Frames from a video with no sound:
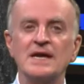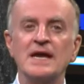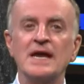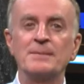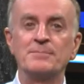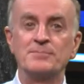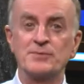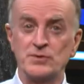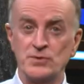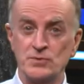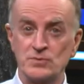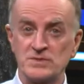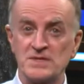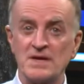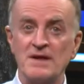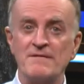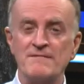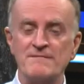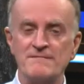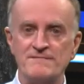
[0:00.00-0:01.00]
and produce
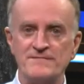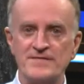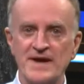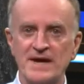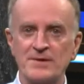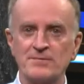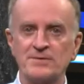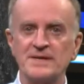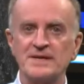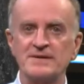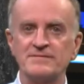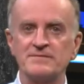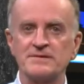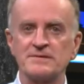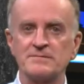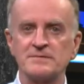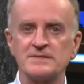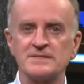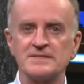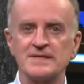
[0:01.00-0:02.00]
very
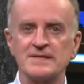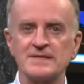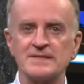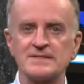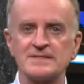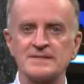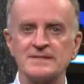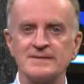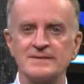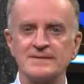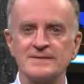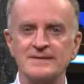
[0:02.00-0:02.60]
different results.